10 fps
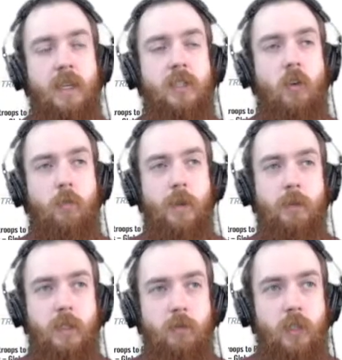So if we
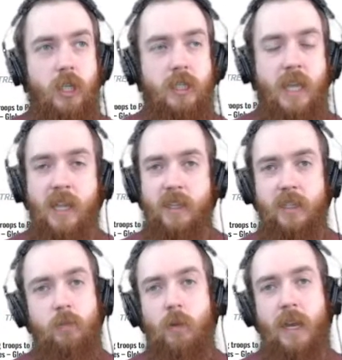were to adjust
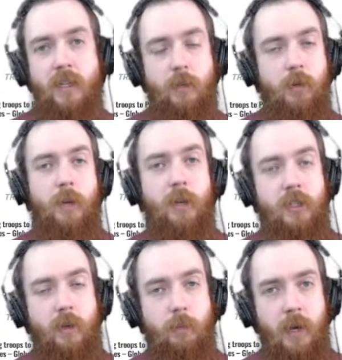Canada's, we're actually pretty
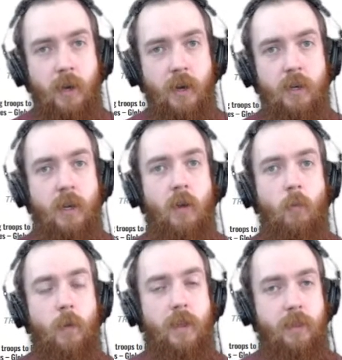much on par
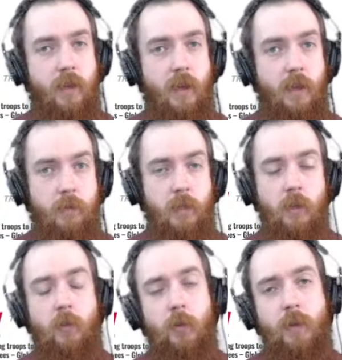with, the
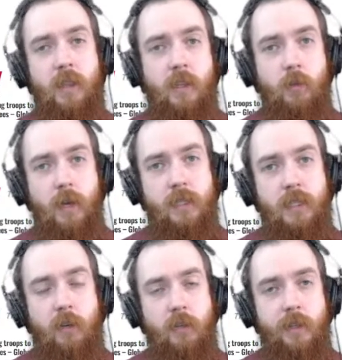way the US
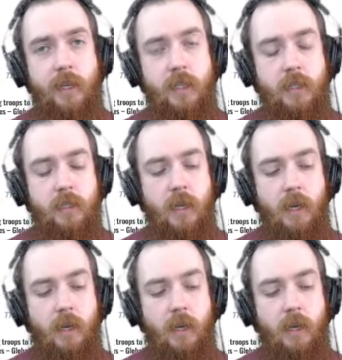calculates